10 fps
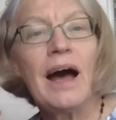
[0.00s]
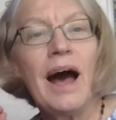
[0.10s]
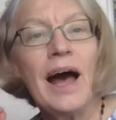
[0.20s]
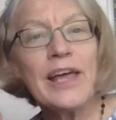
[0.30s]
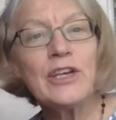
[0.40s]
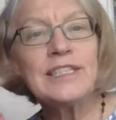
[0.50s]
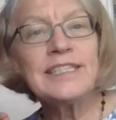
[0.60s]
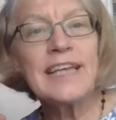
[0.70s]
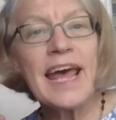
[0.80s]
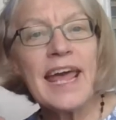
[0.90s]
I could
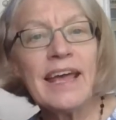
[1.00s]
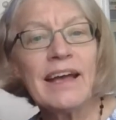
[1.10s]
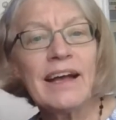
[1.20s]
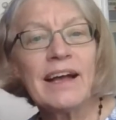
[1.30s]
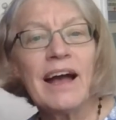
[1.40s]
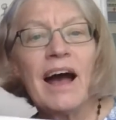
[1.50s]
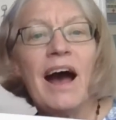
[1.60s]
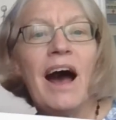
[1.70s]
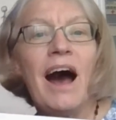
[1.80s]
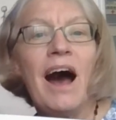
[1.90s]
say,
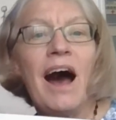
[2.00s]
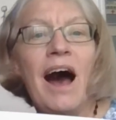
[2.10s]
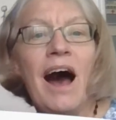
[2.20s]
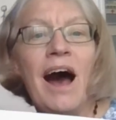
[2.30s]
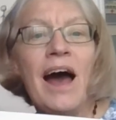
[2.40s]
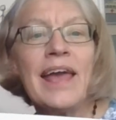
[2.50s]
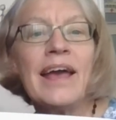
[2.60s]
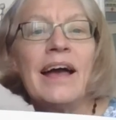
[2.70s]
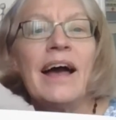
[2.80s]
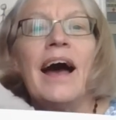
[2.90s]
I
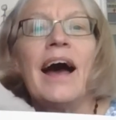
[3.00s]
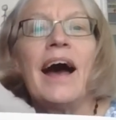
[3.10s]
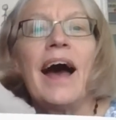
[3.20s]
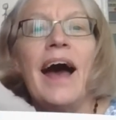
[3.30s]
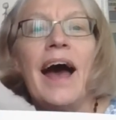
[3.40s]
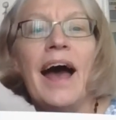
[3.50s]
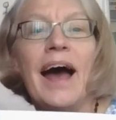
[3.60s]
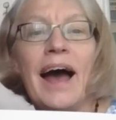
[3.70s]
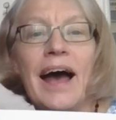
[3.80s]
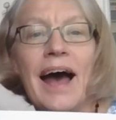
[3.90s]

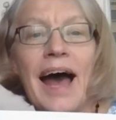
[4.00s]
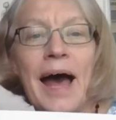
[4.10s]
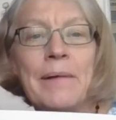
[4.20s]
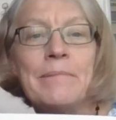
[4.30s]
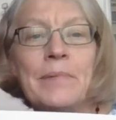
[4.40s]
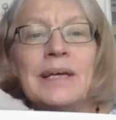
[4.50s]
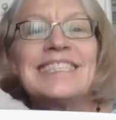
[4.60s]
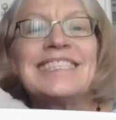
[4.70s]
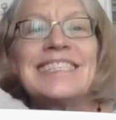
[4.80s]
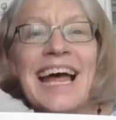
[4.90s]
am
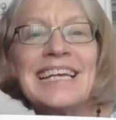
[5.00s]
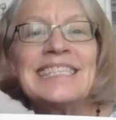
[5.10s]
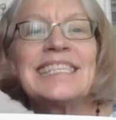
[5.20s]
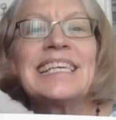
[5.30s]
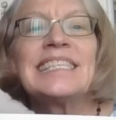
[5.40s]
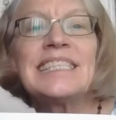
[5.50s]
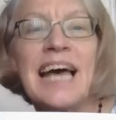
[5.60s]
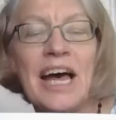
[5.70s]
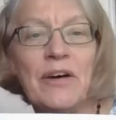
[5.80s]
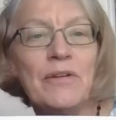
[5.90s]
standing
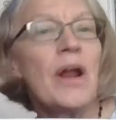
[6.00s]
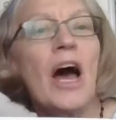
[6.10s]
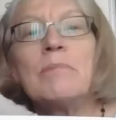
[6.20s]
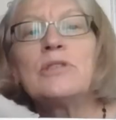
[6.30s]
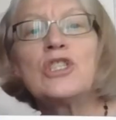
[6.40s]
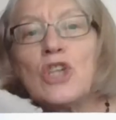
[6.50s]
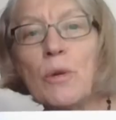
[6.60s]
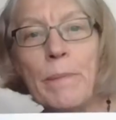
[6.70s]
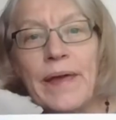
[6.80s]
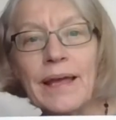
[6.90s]
down. I'm
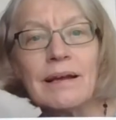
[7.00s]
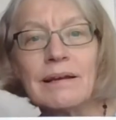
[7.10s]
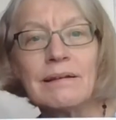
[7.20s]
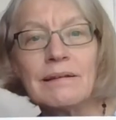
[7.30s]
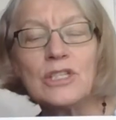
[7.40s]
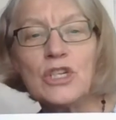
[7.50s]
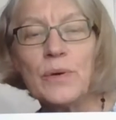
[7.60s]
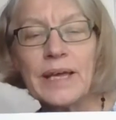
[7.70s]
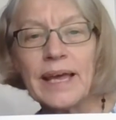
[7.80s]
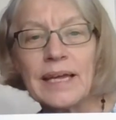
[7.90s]
stopping
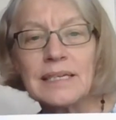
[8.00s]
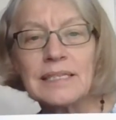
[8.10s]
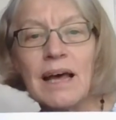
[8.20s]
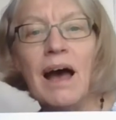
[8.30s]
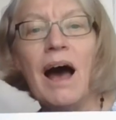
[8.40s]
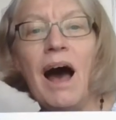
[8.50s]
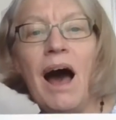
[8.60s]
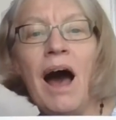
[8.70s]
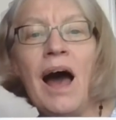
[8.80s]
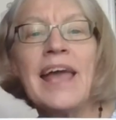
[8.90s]
doing it.
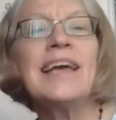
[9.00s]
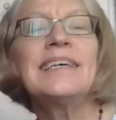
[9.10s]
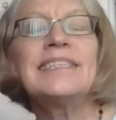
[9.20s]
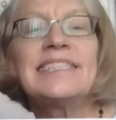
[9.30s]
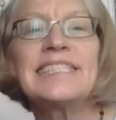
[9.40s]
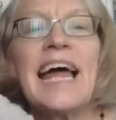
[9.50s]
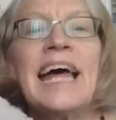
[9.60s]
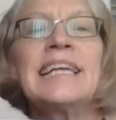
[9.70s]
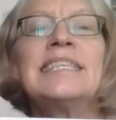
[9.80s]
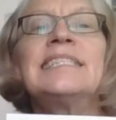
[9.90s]
I
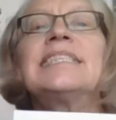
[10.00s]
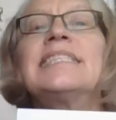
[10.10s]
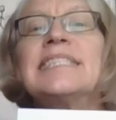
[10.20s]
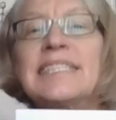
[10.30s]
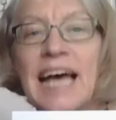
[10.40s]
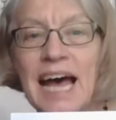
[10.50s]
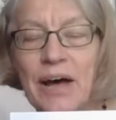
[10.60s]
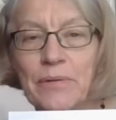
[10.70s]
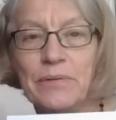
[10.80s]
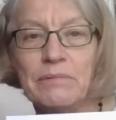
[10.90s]
stand
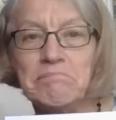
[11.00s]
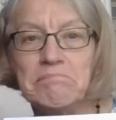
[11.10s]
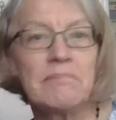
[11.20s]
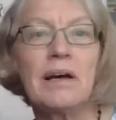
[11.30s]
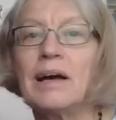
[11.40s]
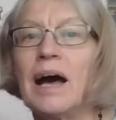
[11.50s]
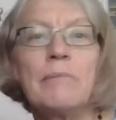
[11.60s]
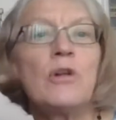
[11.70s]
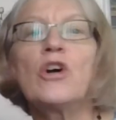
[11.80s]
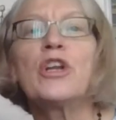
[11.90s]
down.
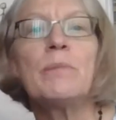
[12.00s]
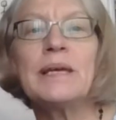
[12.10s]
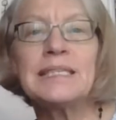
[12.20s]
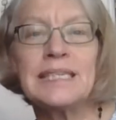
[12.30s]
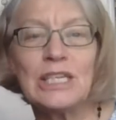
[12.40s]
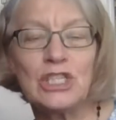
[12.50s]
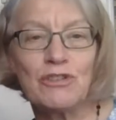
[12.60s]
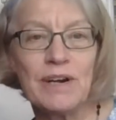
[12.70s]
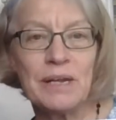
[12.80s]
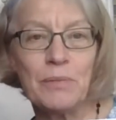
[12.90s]
I'm not going to be a
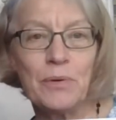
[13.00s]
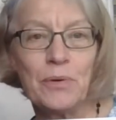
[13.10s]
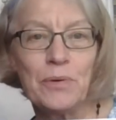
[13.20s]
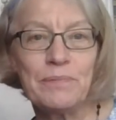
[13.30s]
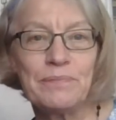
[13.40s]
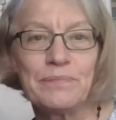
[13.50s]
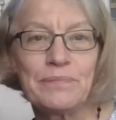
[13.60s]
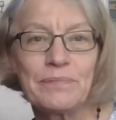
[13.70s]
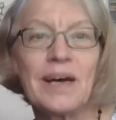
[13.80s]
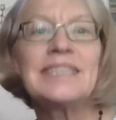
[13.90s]
teacher anymore.
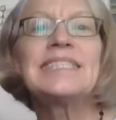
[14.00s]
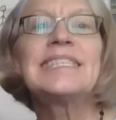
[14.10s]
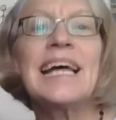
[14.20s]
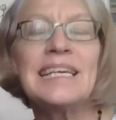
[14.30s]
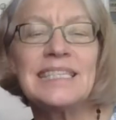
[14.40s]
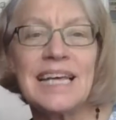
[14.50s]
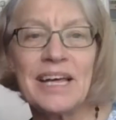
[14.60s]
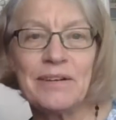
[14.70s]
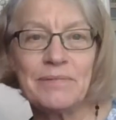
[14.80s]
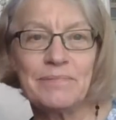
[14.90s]
I stand down.